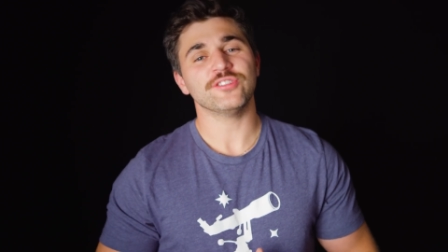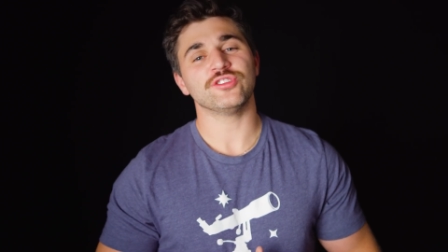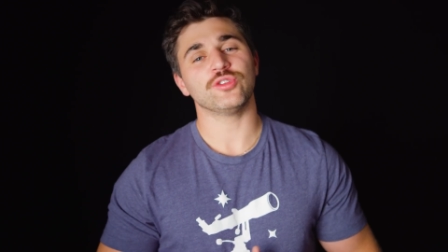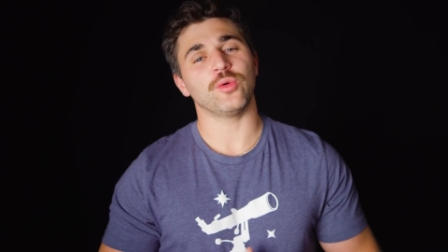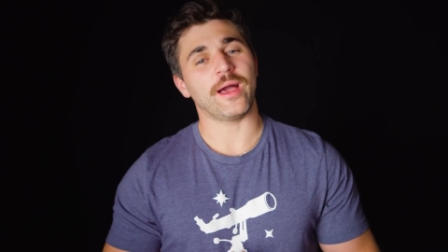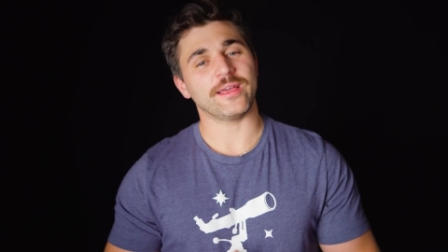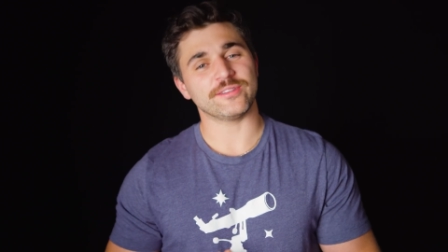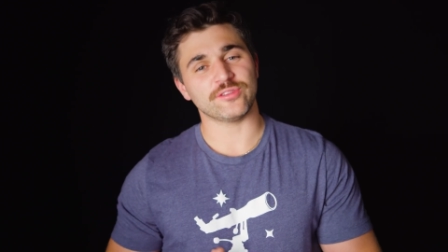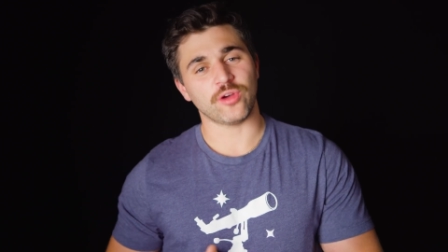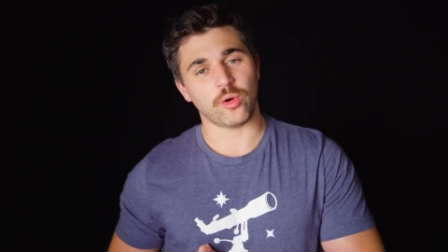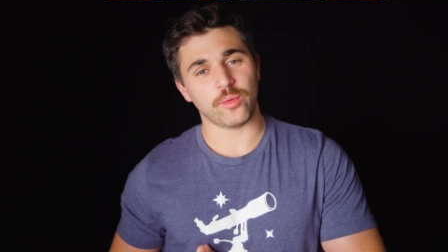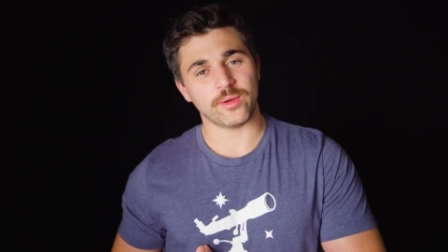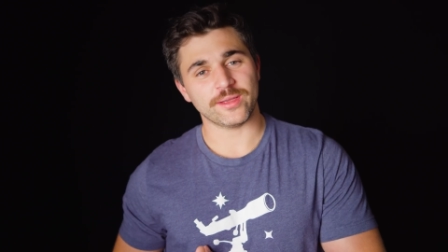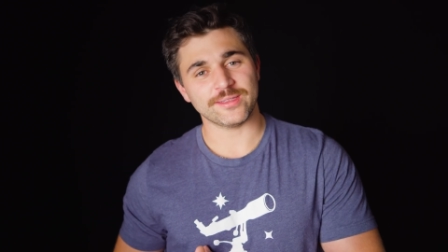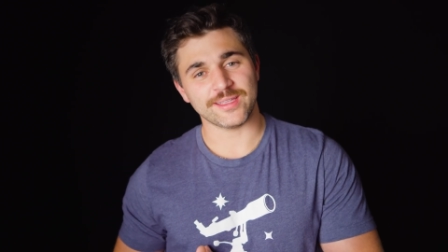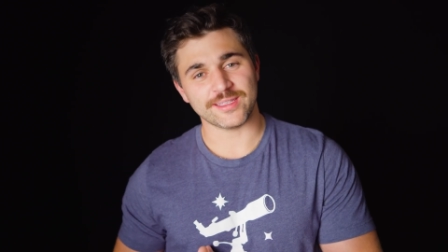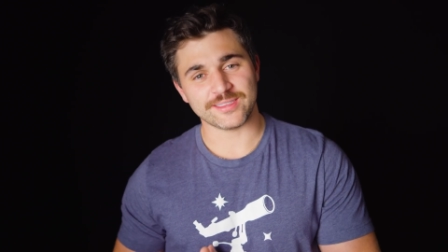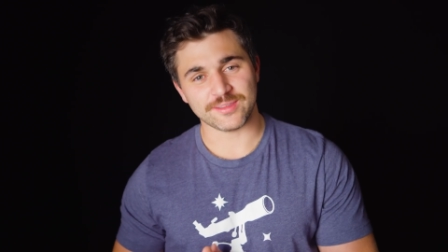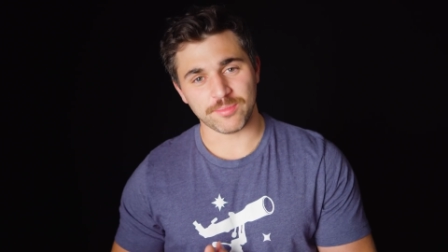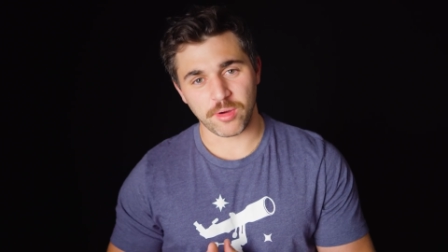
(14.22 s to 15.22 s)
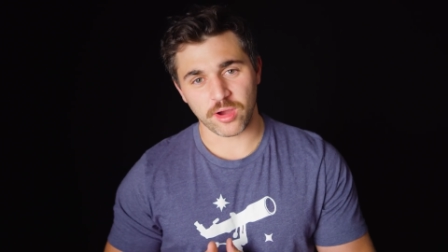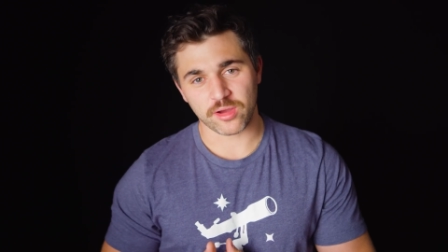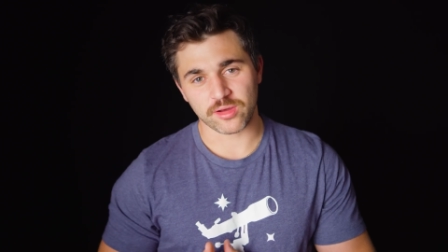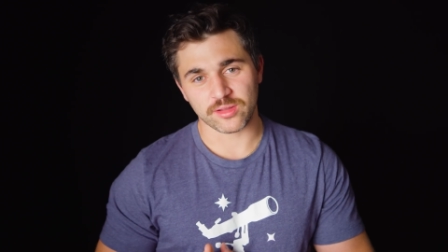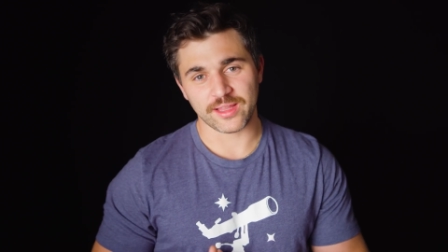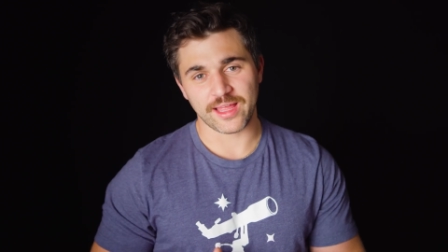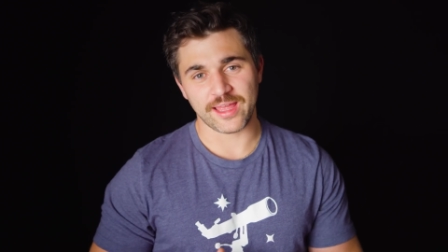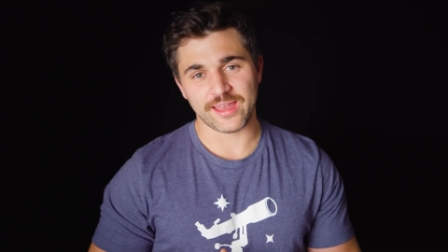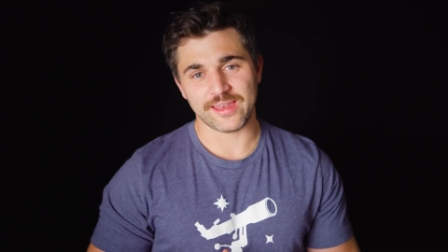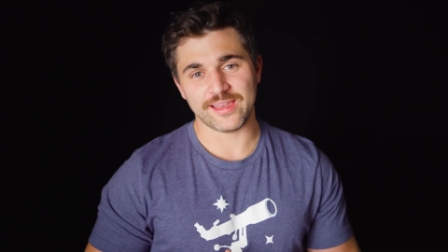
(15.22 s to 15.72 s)
So, as always, let's
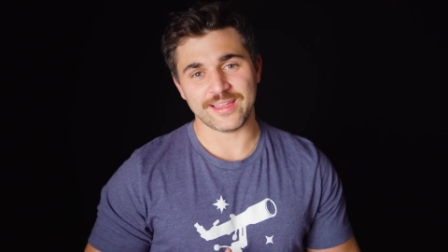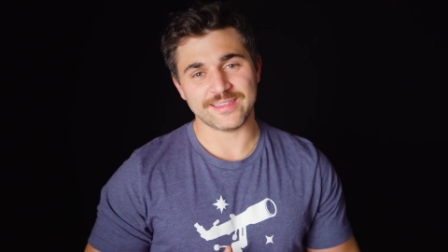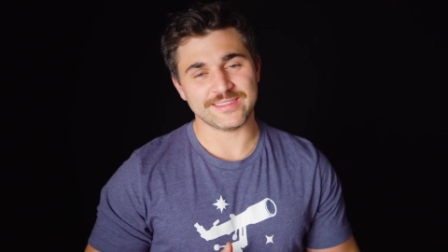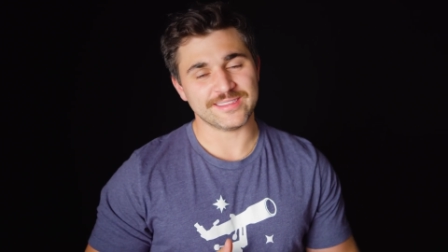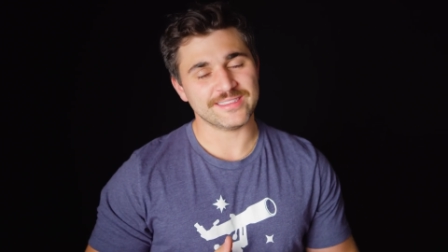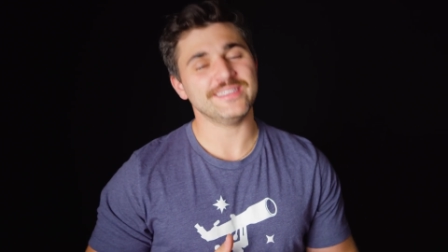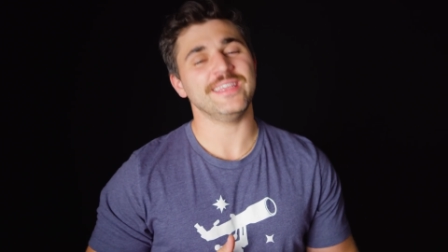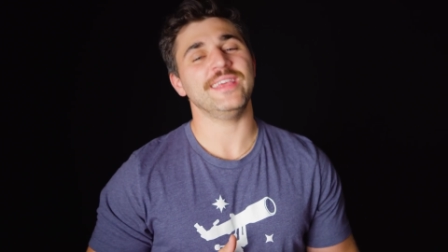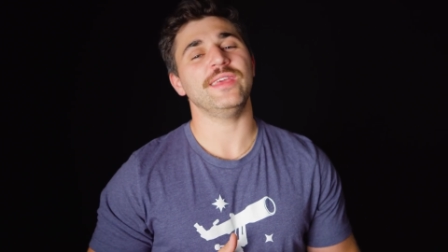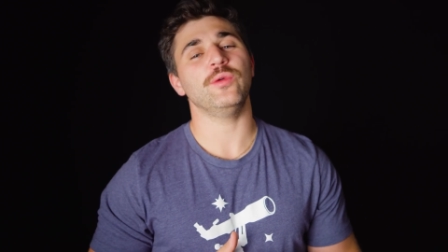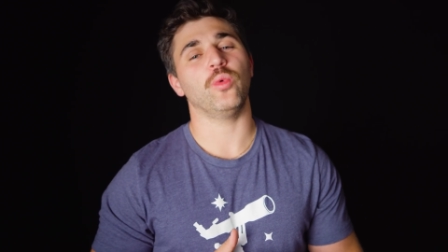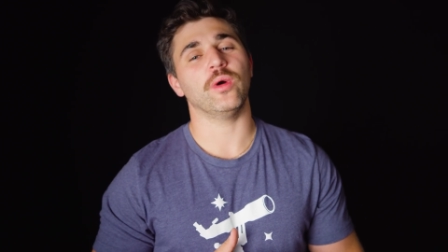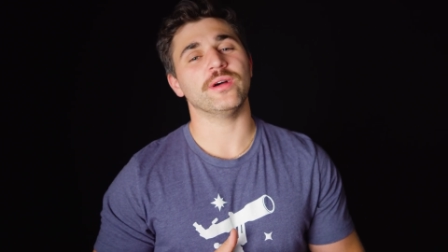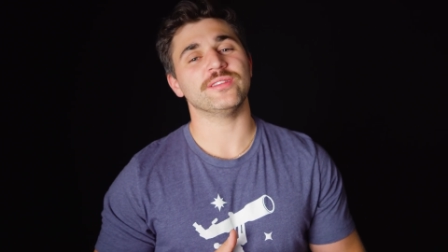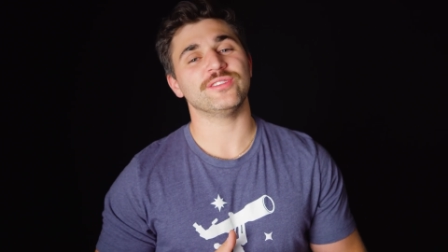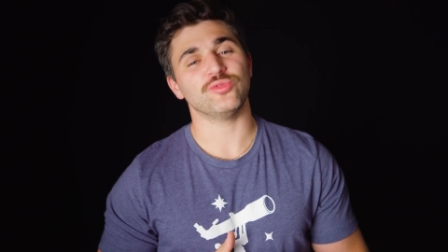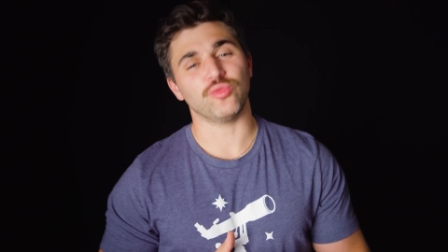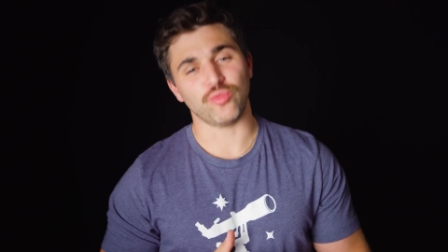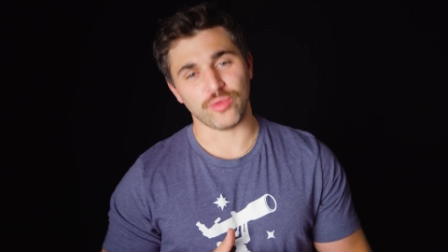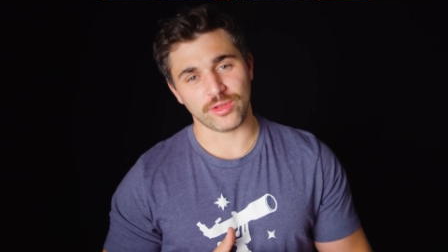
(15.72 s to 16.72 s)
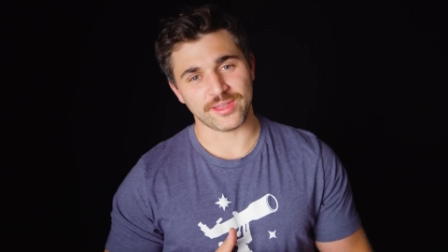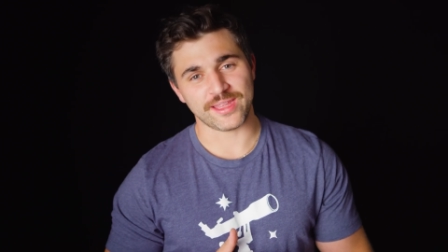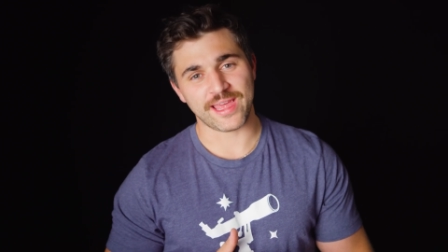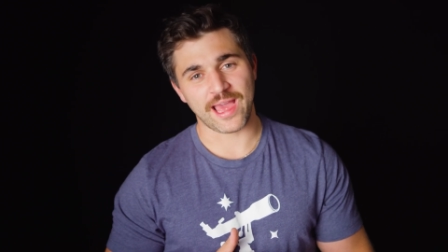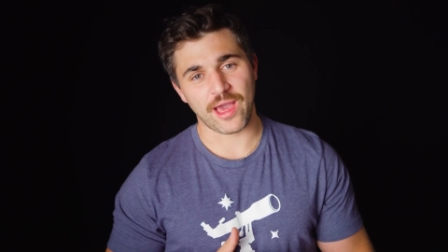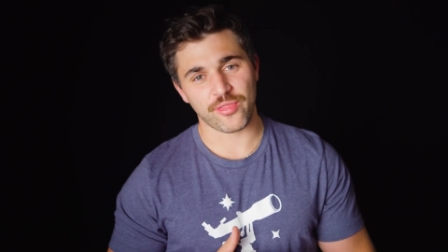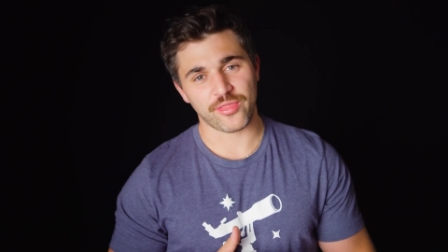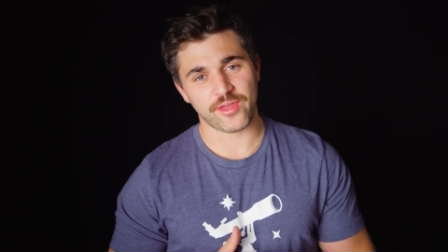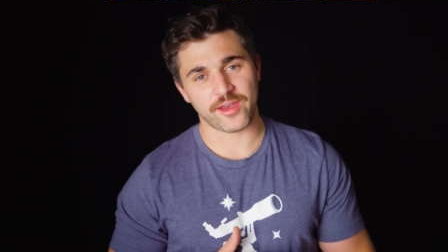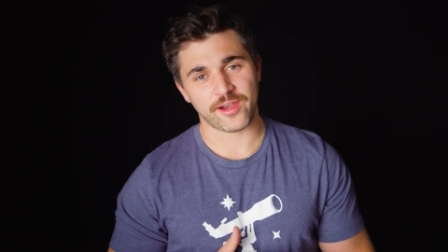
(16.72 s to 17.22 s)
buckle in and see what's really
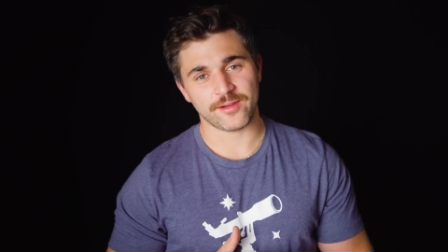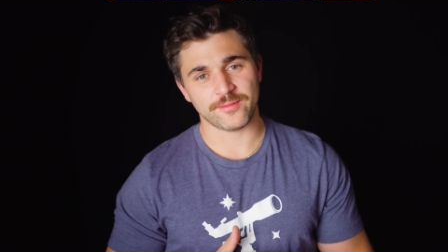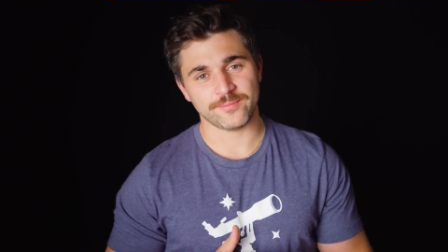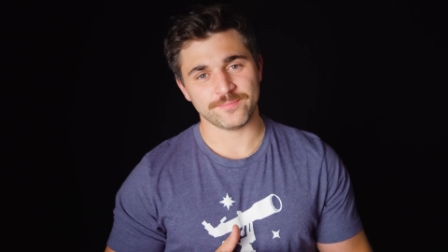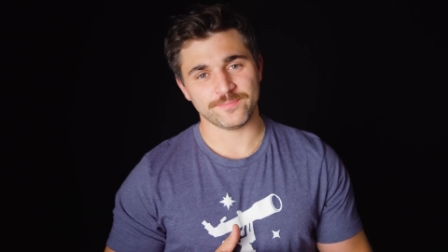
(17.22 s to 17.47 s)
out there.